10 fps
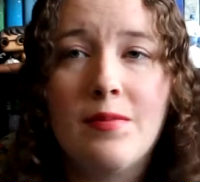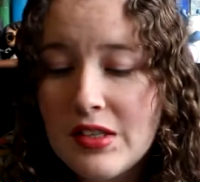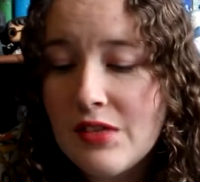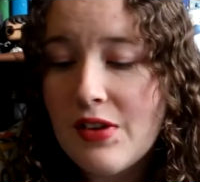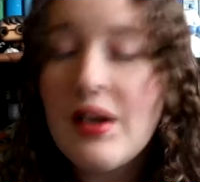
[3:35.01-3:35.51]

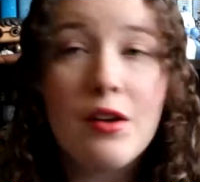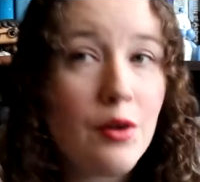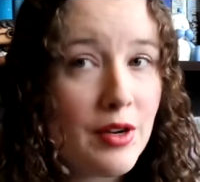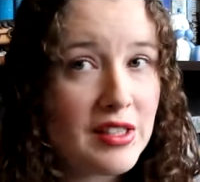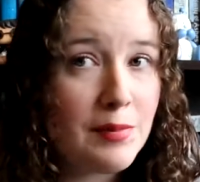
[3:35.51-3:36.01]
This event,
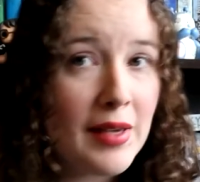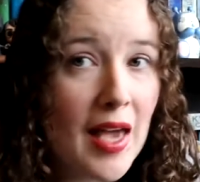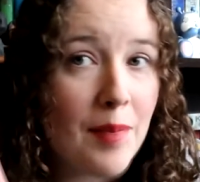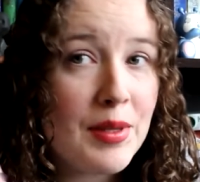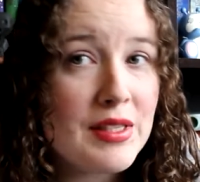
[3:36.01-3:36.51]
according to my
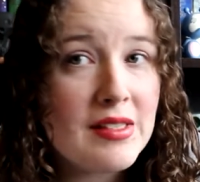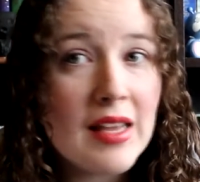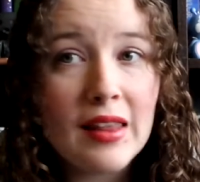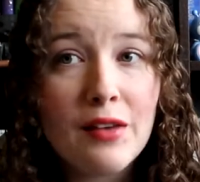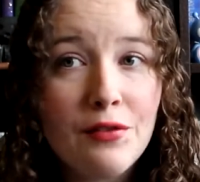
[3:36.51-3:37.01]
app, is
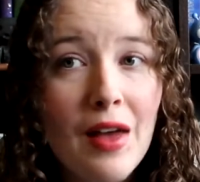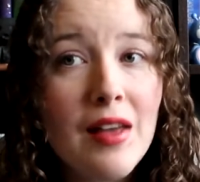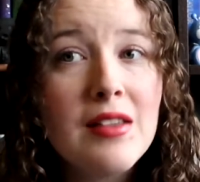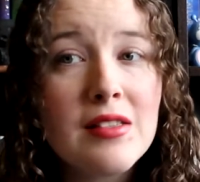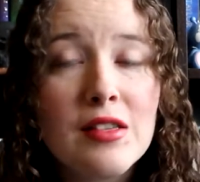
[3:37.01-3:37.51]
selling
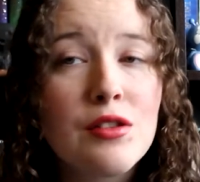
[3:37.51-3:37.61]
fast,